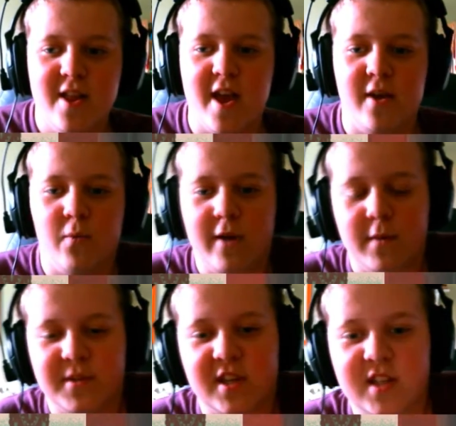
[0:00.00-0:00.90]
And one of
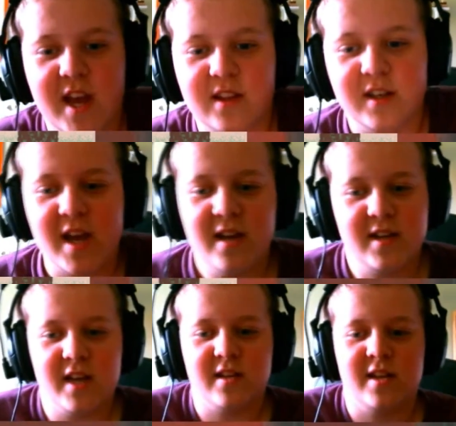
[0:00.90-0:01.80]
them says, take the dead,
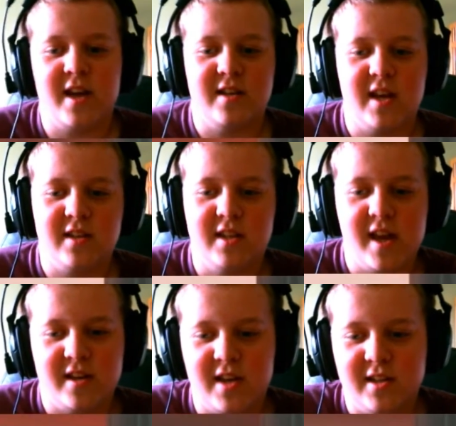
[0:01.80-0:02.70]
take the dead, take the
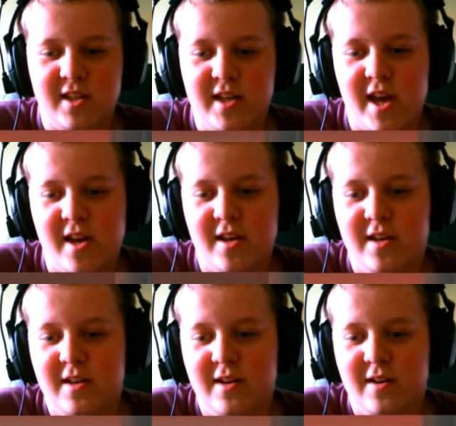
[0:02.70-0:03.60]
dead, take the
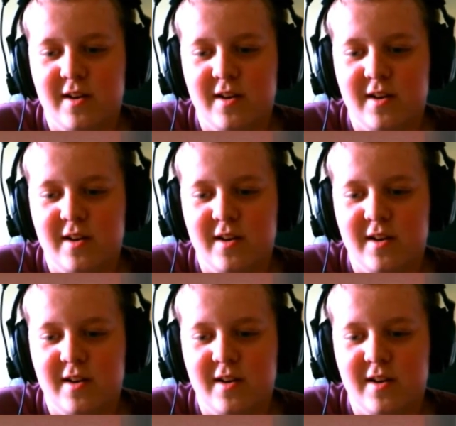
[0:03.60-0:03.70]
dead.